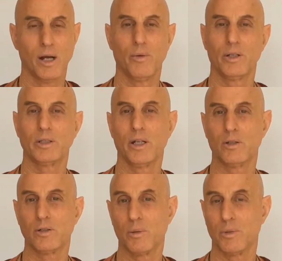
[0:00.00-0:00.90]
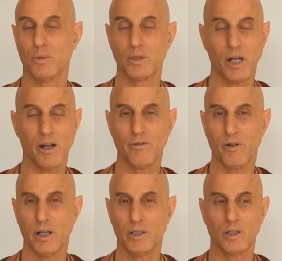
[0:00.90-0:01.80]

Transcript: I want to tell you something which I find